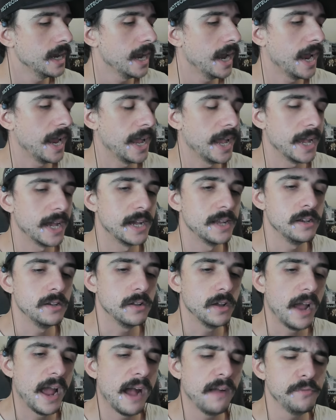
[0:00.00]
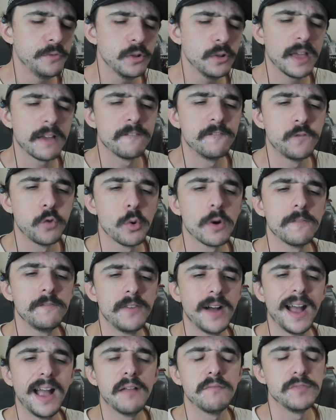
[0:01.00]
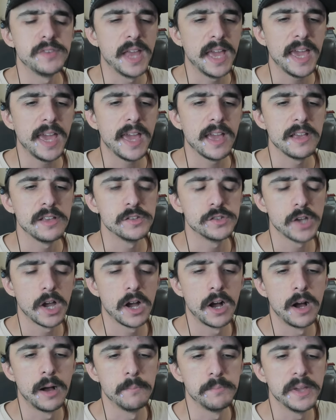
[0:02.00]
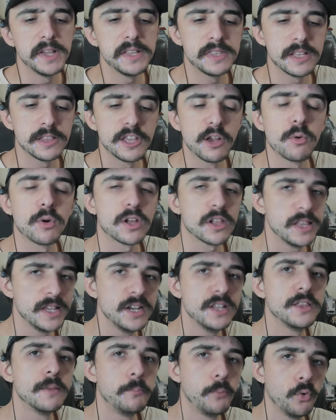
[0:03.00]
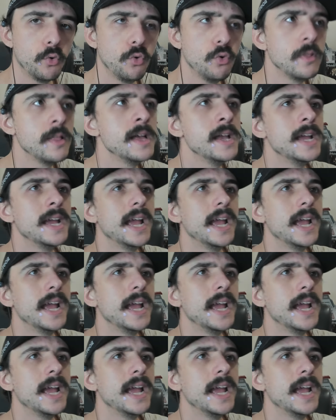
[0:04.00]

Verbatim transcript: and after like four or five days um they they were cleaning the pool